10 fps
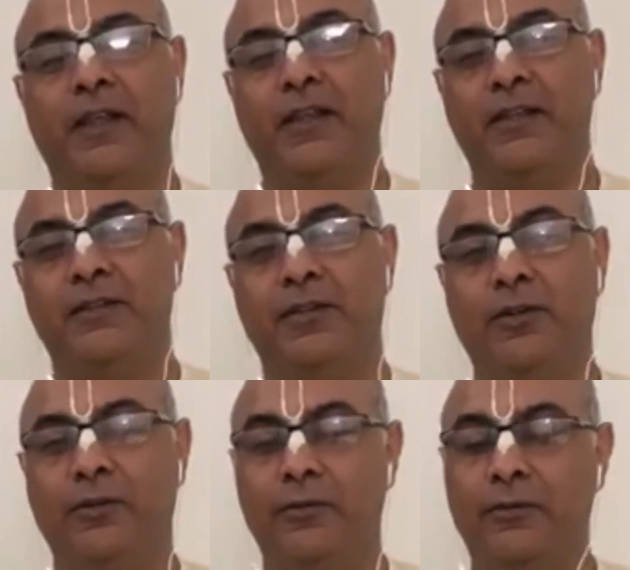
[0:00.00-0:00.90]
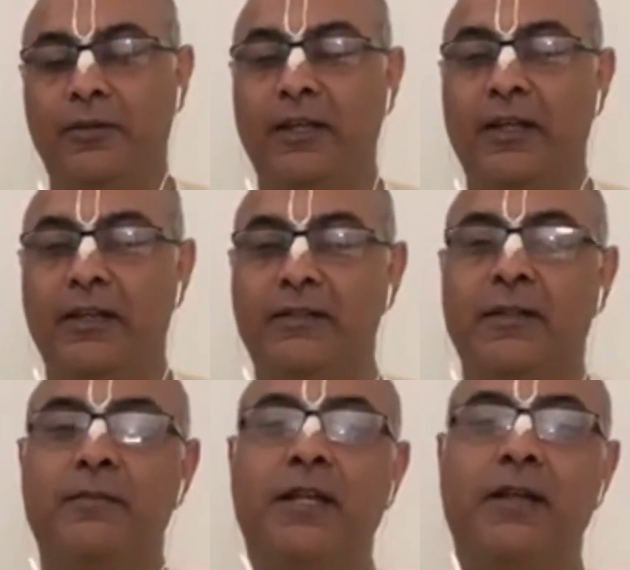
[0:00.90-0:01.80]
So
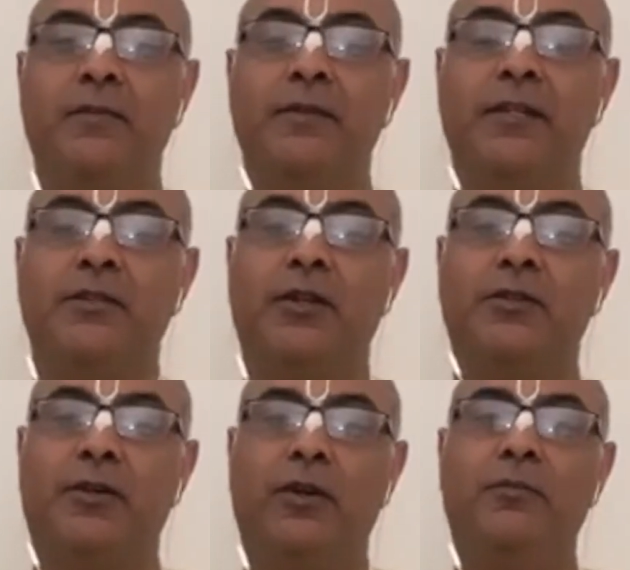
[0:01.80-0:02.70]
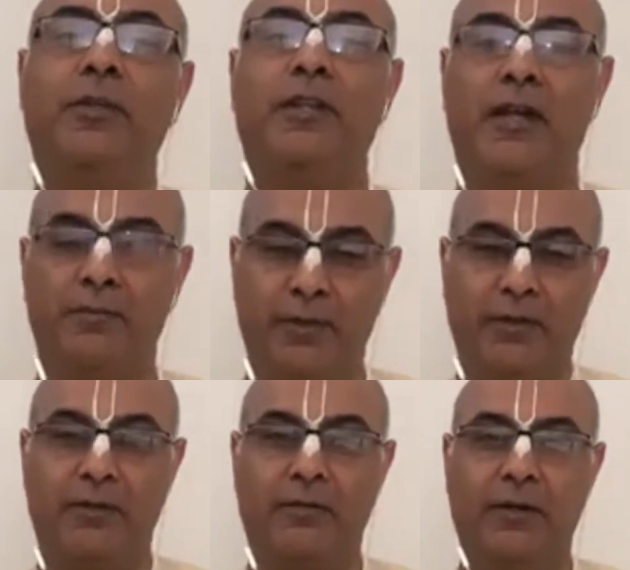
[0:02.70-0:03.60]
sometimes it's also called pitambar,
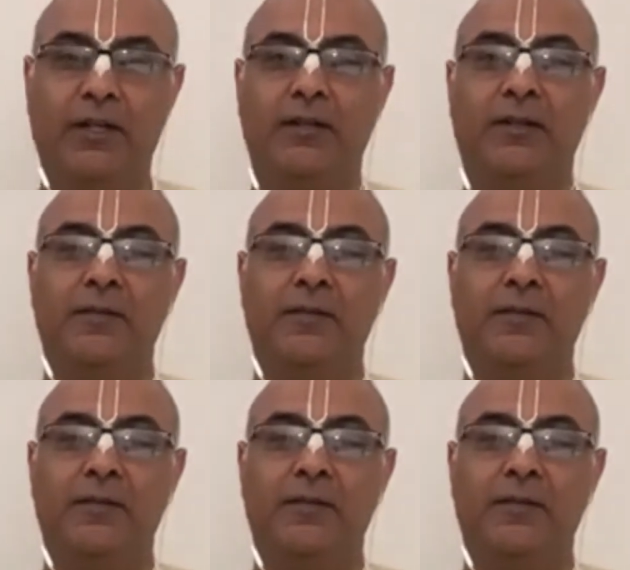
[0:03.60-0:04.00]
right?